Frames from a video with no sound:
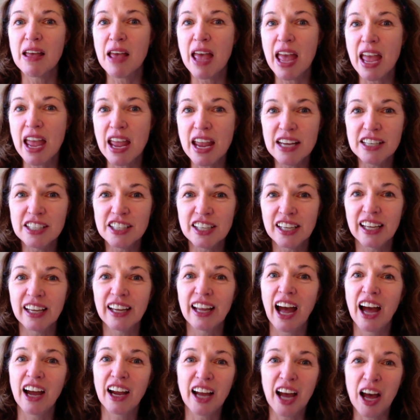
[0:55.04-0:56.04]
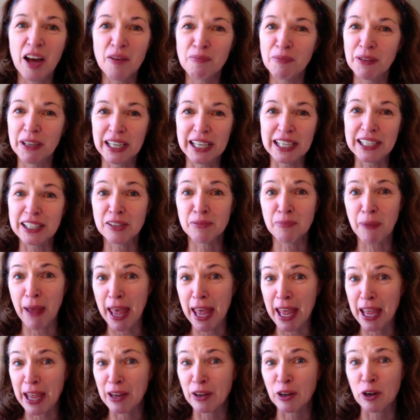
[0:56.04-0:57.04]
aging accompanies
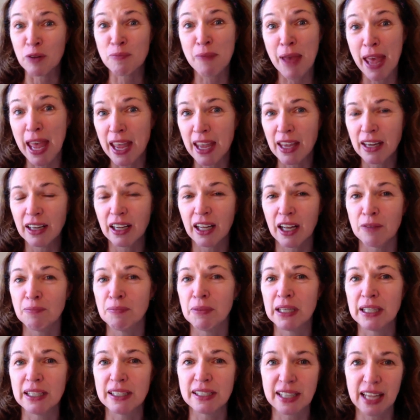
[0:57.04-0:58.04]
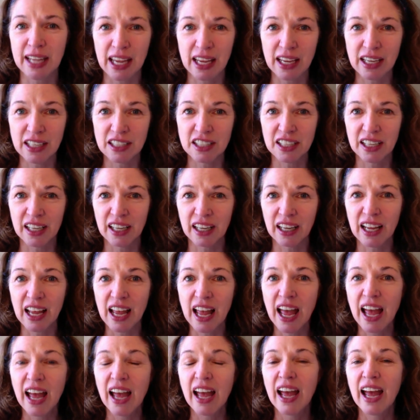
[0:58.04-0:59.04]
pain or pain accompanies aging.
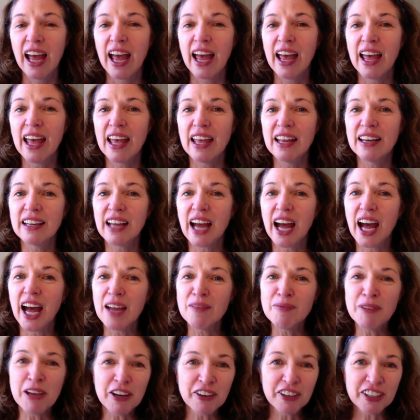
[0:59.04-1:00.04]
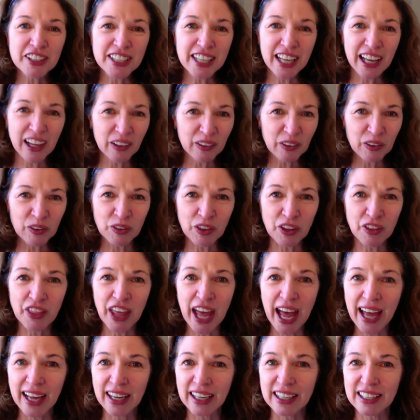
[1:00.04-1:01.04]
And I'm here to tell you that
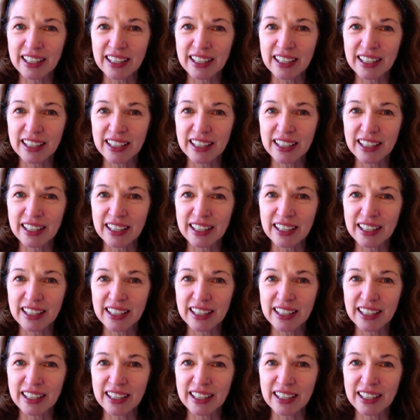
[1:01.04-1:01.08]
that